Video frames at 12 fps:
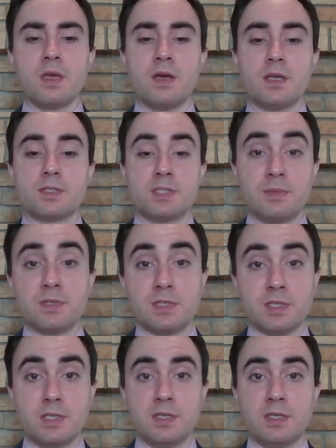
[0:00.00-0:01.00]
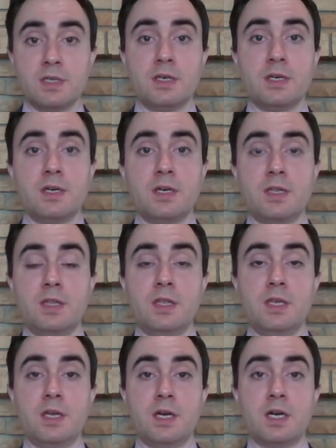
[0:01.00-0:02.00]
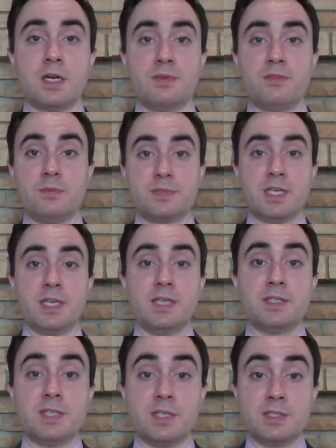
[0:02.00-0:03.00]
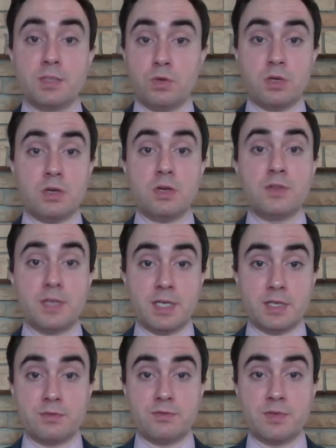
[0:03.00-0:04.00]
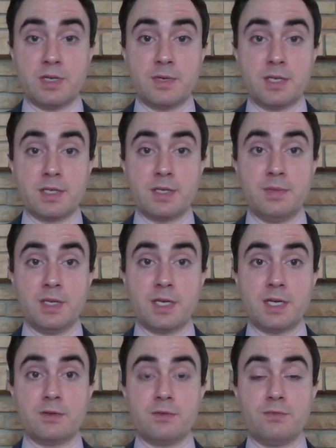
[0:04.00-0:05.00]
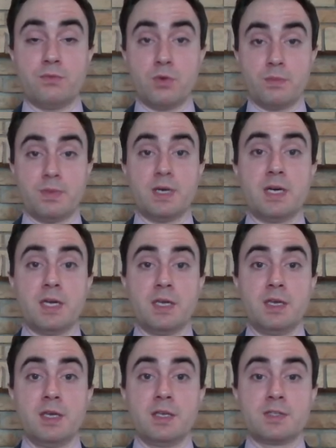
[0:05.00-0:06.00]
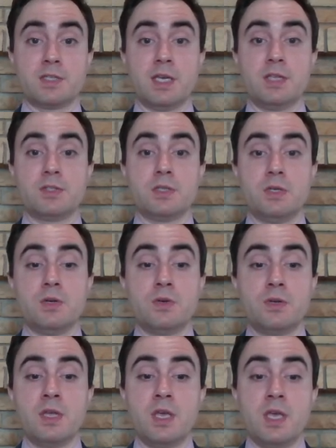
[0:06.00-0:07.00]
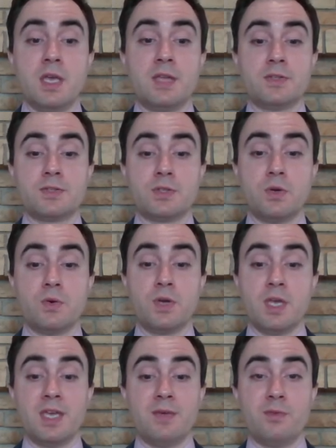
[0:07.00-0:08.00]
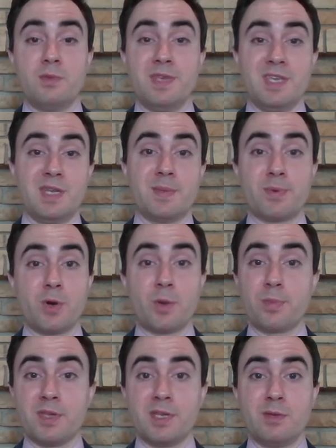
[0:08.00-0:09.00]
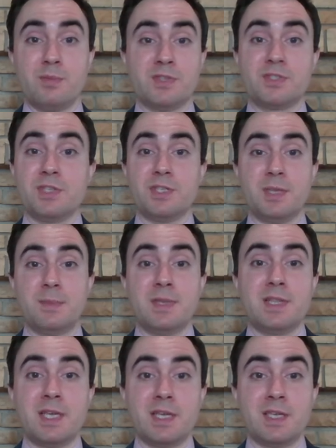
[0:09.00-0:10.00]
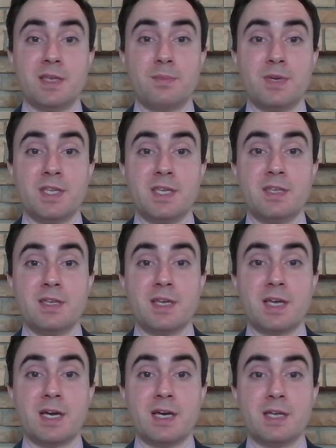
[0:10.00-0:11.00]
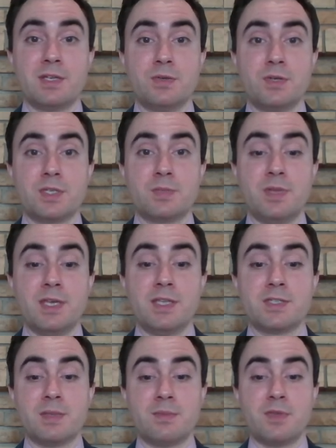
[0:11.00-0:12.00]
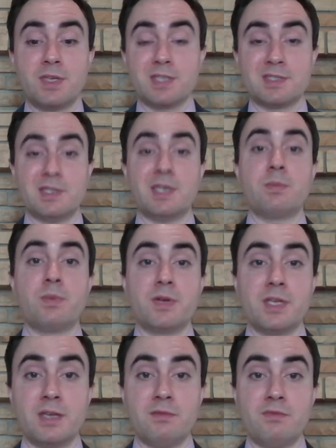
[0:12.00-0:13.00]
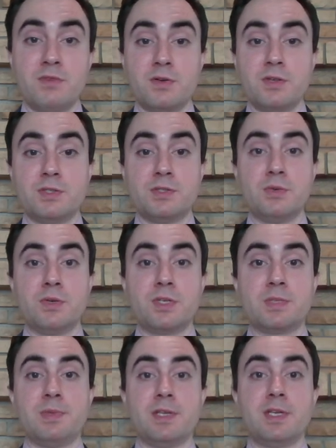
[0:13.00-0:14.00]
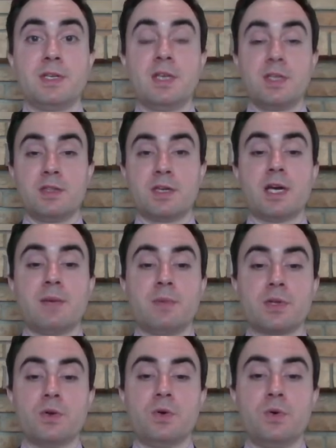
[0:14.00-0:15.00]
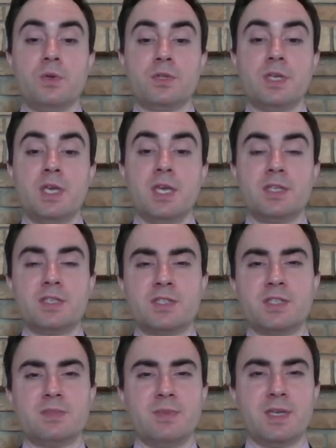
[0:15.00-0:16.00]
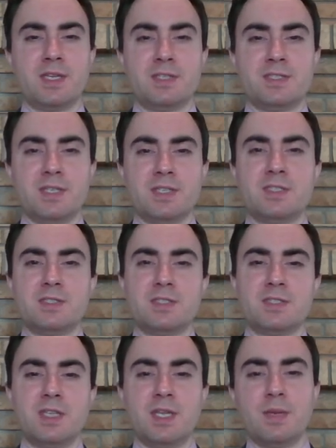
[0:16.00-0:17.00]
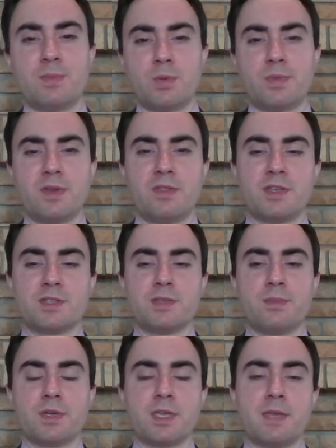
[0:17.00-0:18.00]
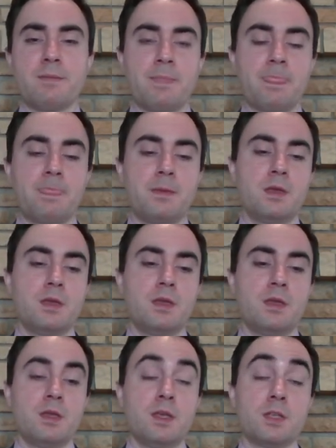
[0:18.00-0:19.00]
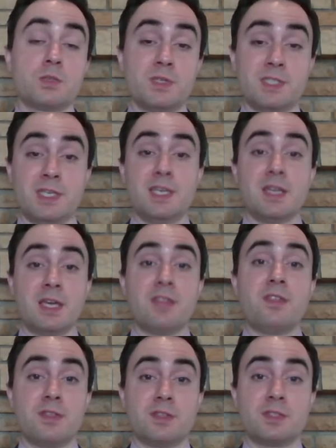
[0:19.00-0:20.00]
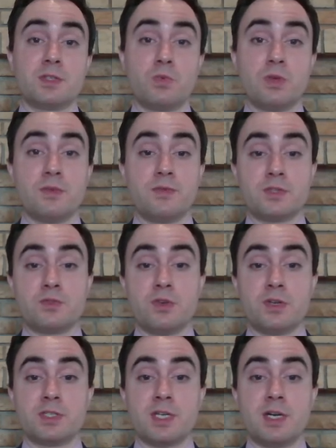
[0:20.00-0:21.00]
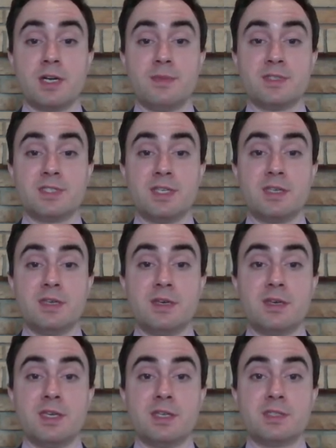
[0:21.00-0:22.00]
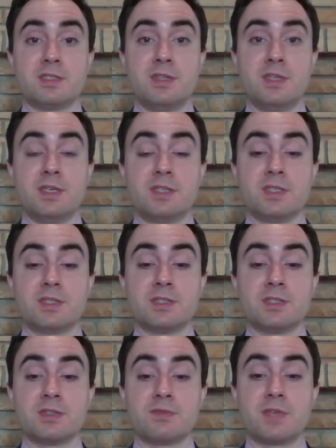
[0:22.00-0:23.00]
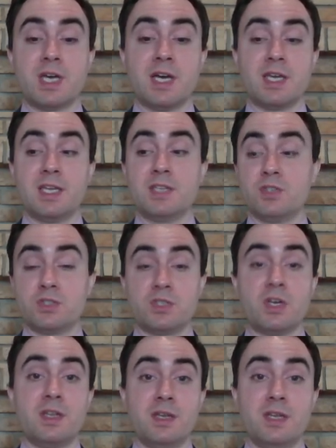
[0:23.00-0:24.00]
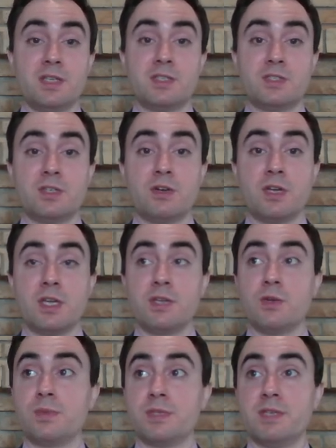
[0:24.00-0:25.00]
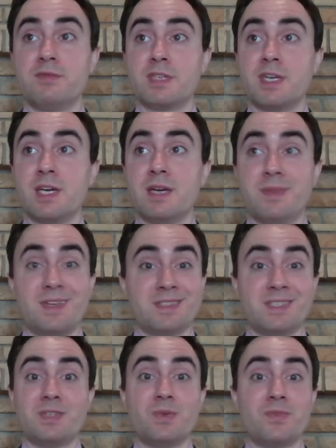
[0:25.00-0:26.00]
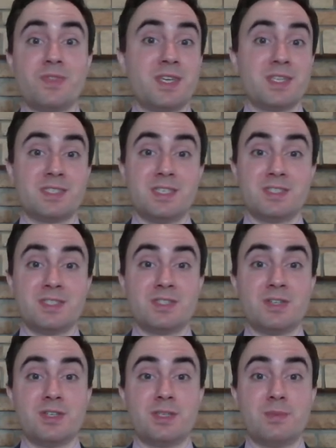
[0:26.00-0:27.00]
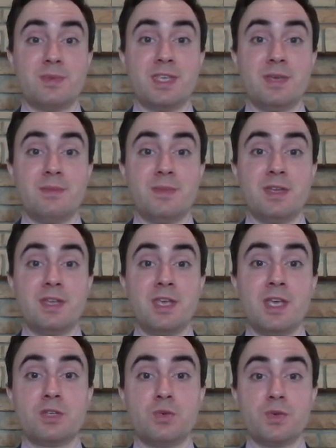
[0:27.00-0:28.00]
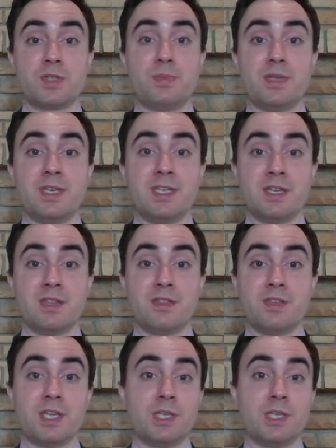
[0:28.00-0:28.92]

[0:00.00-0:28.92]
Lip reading: Similarly, the argument from science says that, well, all the natural phenomena can be accounted for by science alone, and so it would be inappropriate, it would be silly, it'd be like bringing in God to explain something is like bringing in fairies to explain the common cold. It just doesn't make any sense. It's just an inappropriate thing to bring in. So once again, I think this is one of the strongest arguments against the existence of God. It's just unnecessary. I don't believe in God because I don't think it's necessary to bring him in to explain anything.